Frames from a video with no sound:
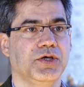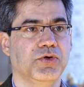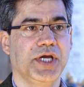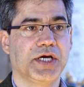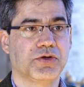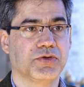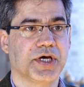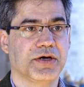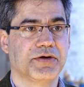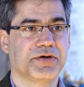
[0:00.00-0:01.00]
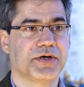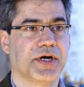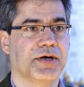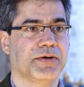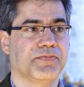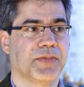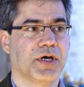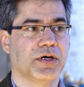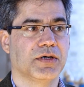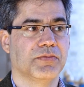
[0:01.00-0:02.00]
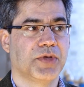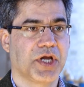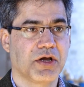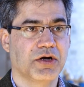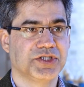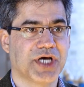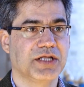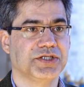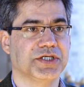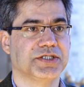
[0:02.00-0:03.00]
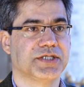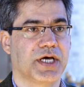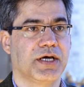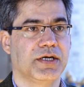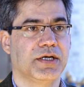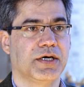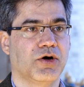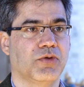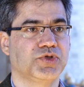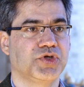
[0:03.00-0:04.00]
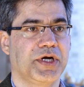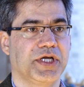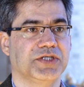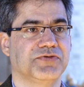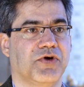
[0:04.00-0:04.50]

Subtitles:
unique to their particular challenges and opportunities.